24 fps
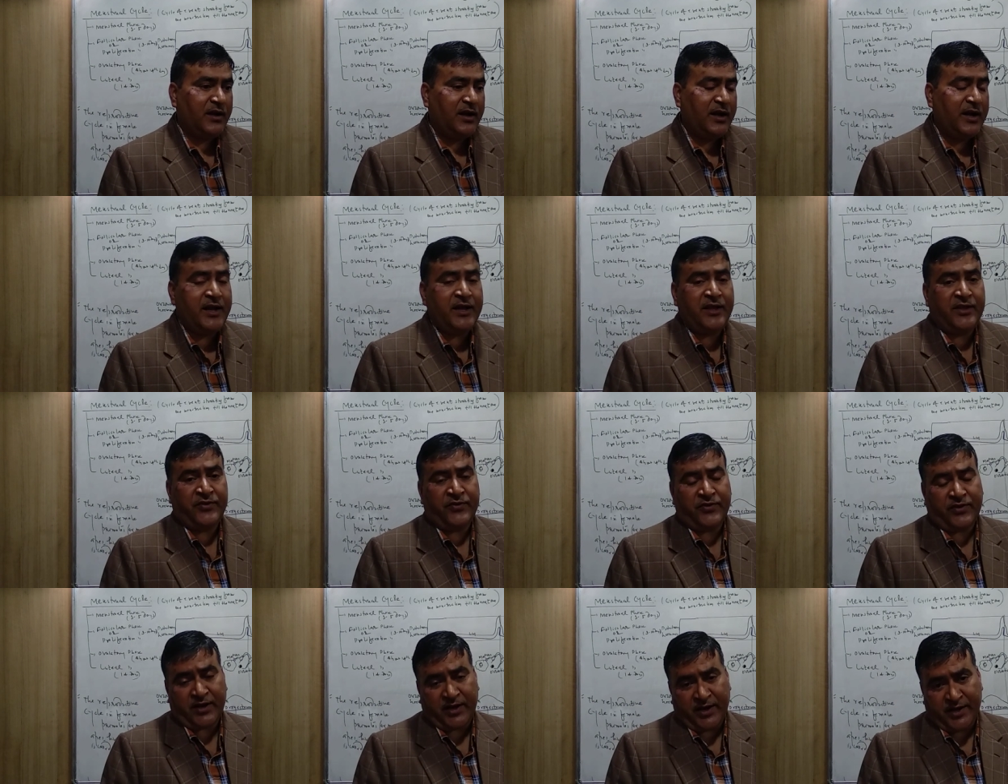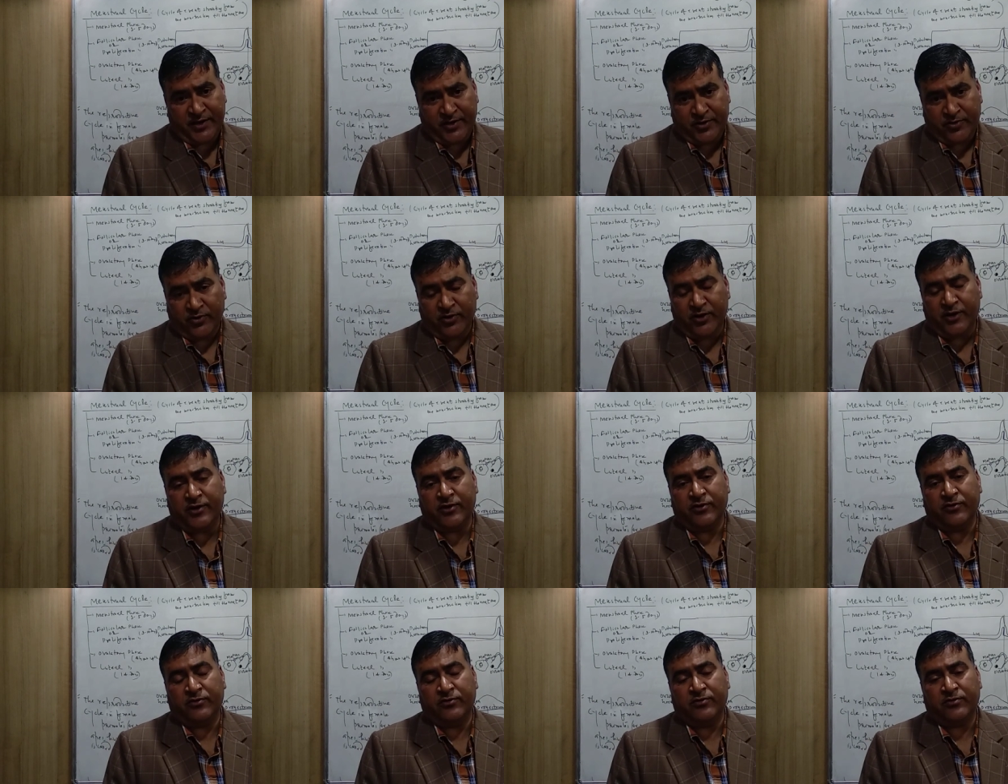As I told
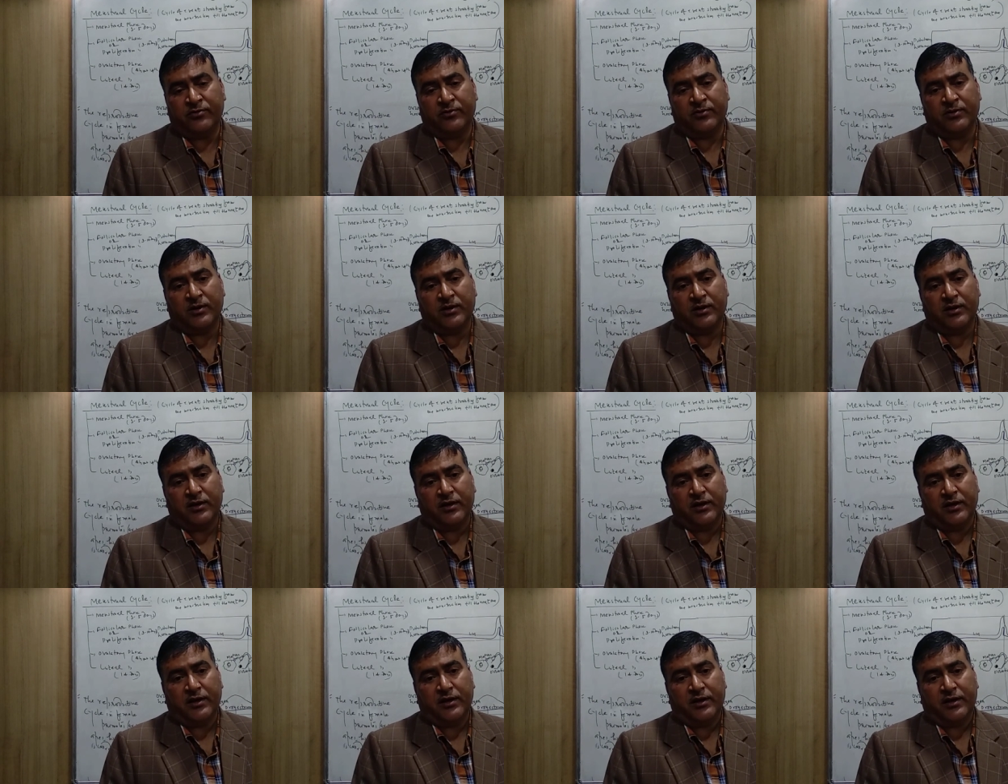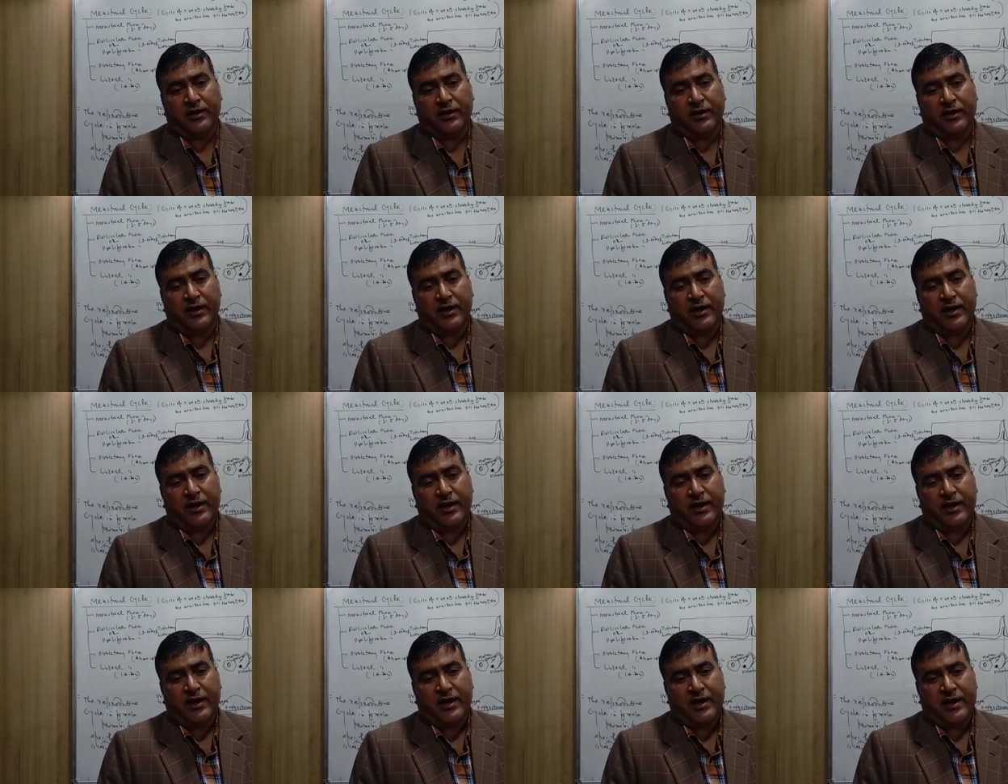you,
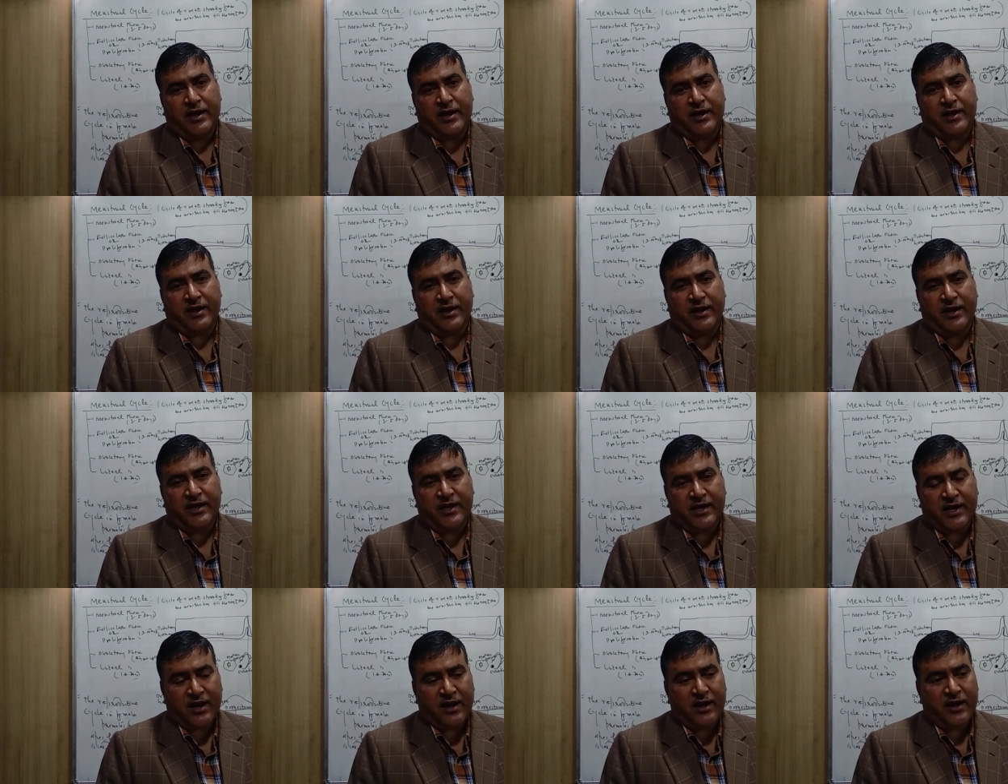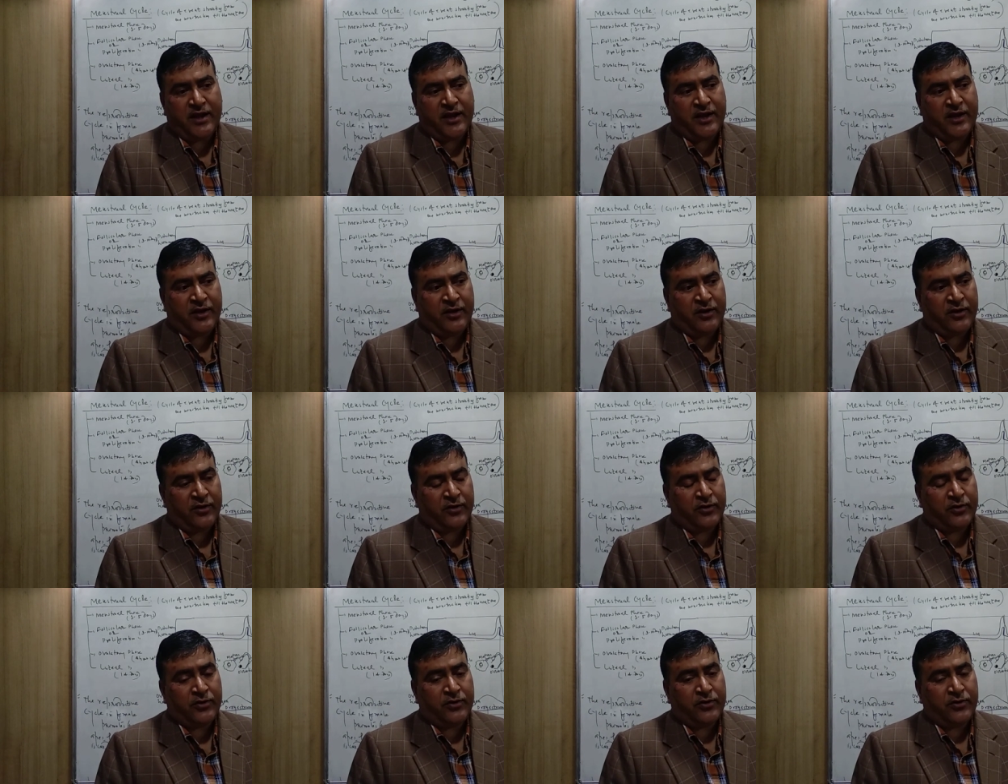
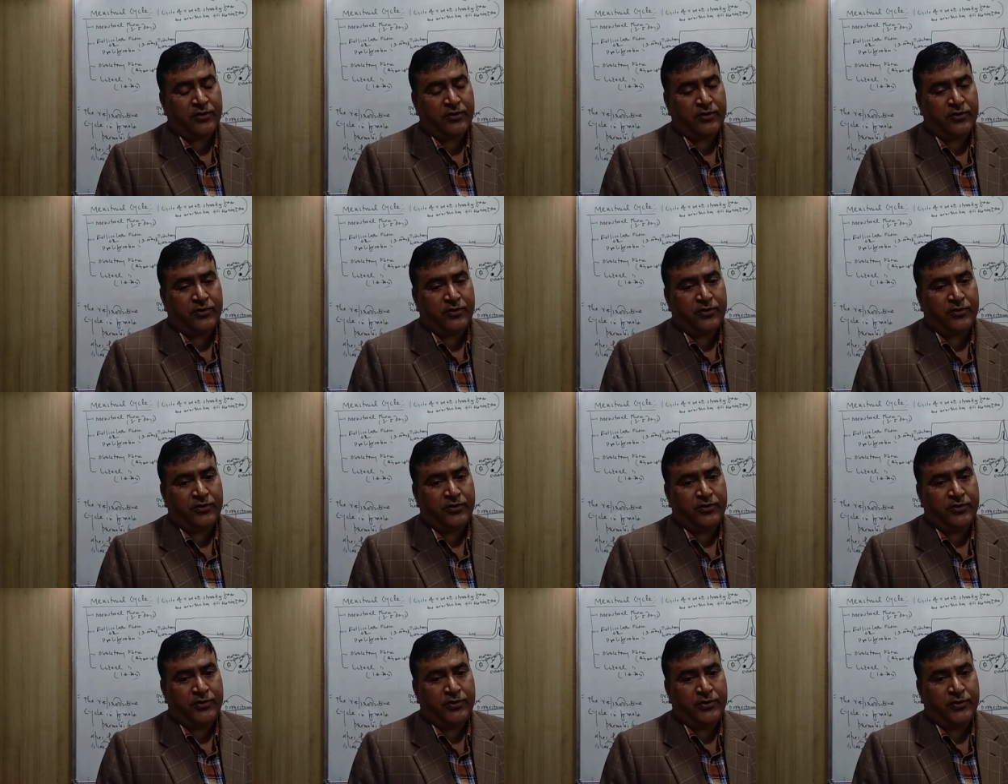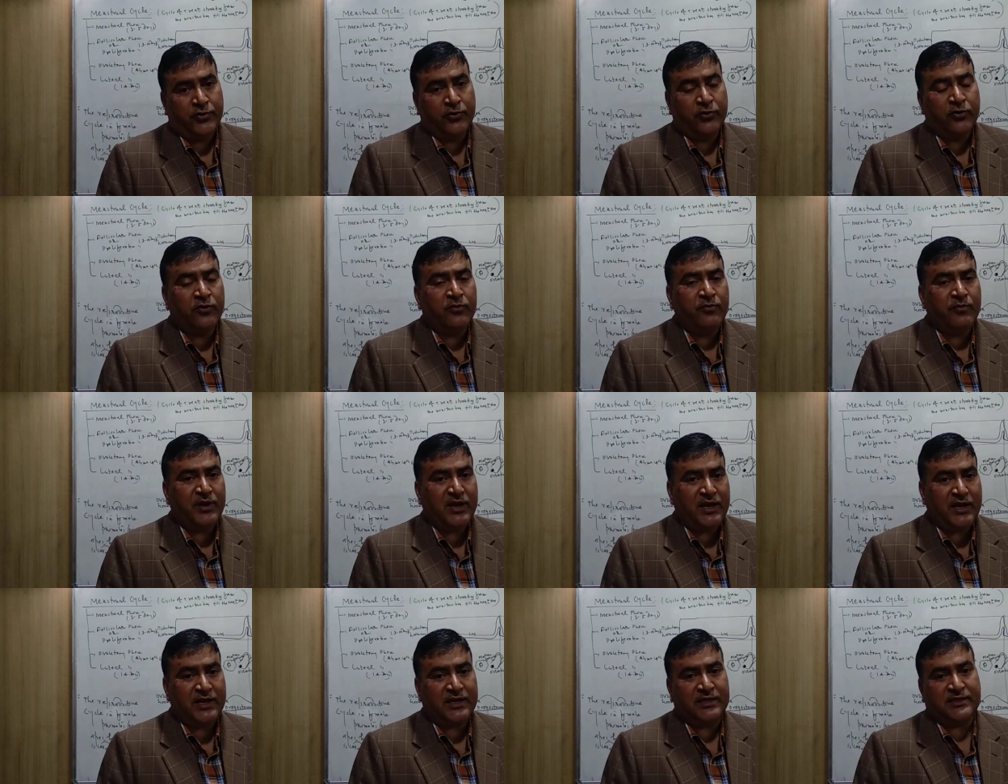nearly 2
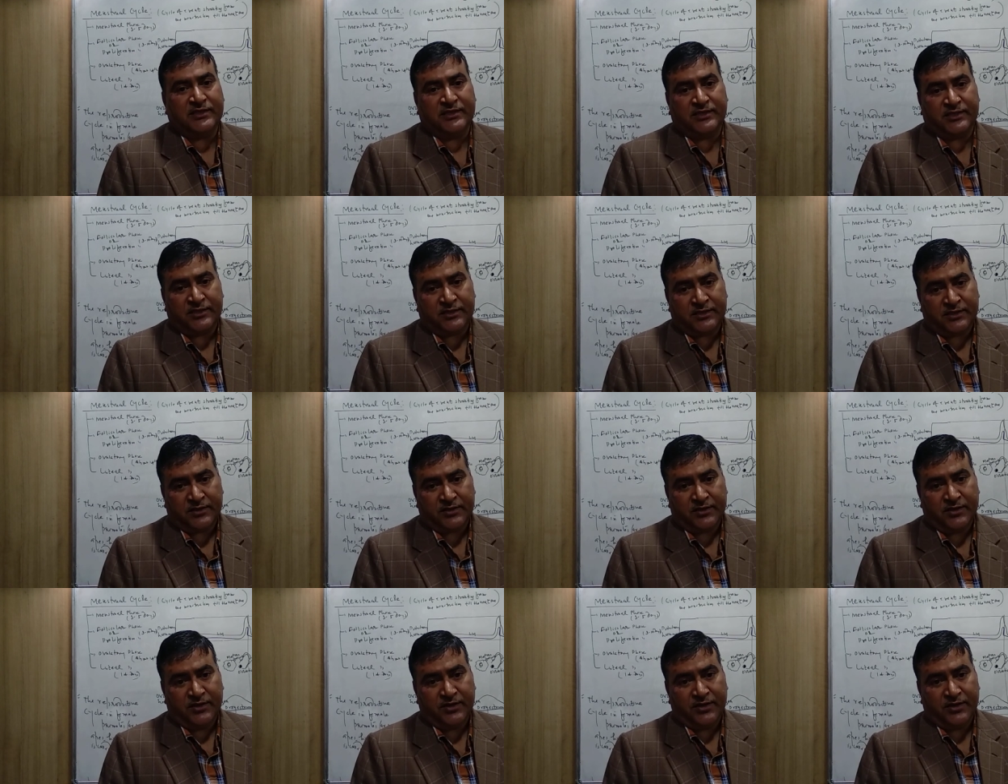millions